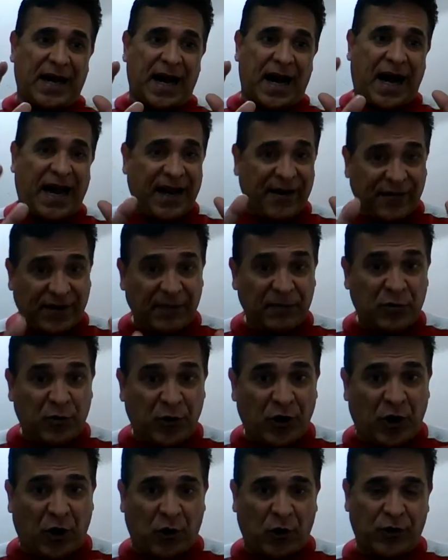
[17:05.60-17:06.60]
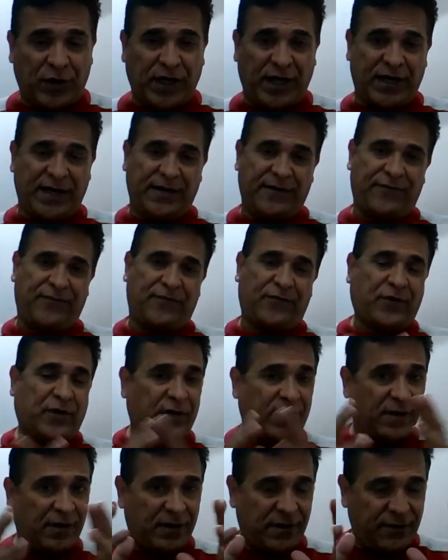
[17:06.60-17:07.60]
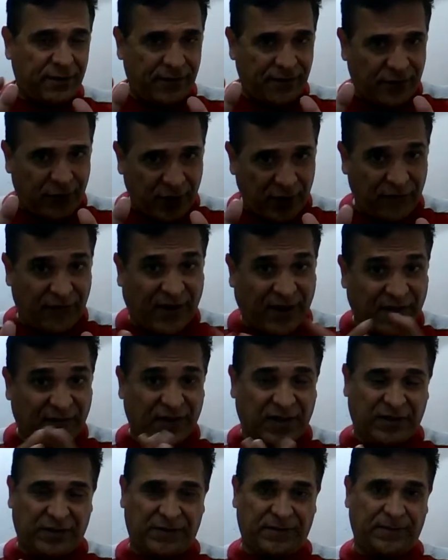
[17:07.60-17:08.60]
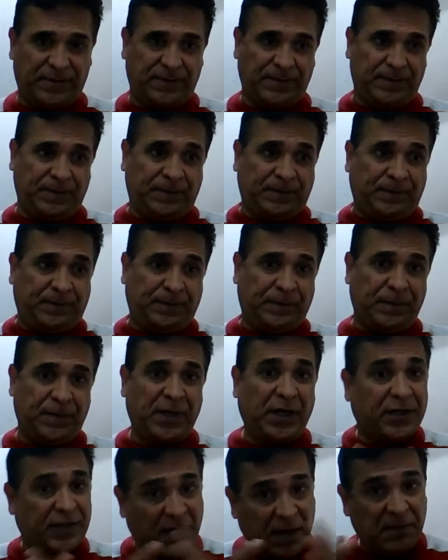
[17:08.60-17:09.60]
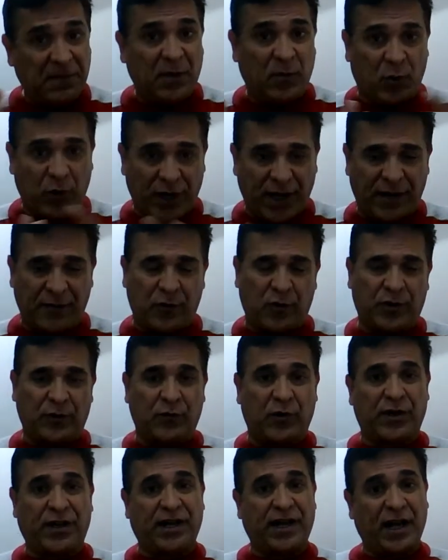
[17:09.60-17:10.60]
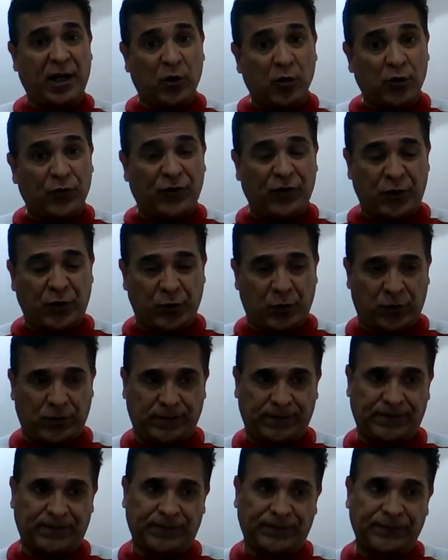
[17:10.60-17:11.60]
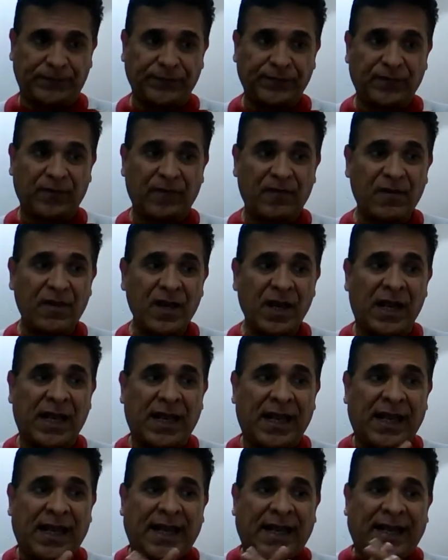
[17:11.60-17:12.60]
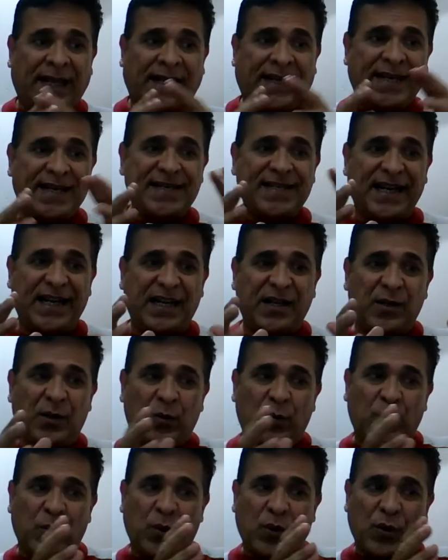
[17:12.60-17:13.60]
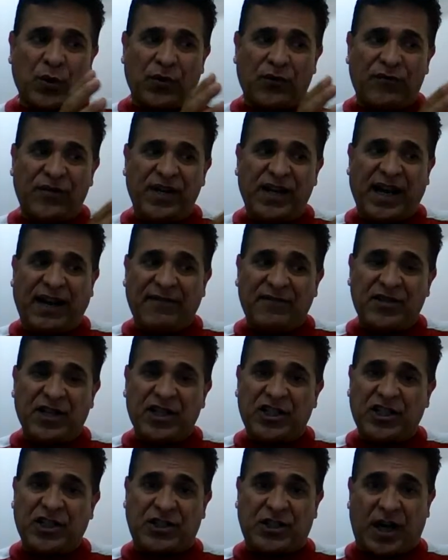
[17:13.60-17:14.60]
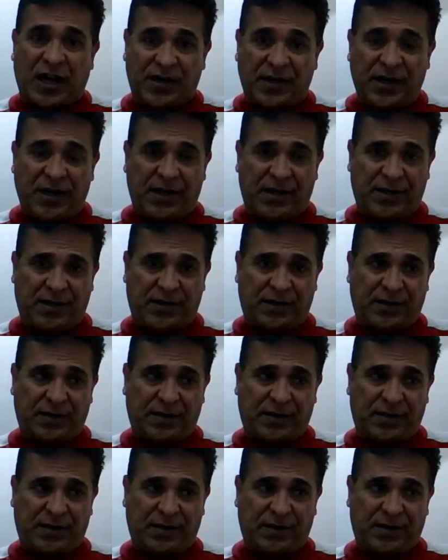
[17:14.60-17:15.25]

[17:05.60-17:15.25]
"I have come to your hotel for a favor." Tell me what can I do for you? He said, "We have just started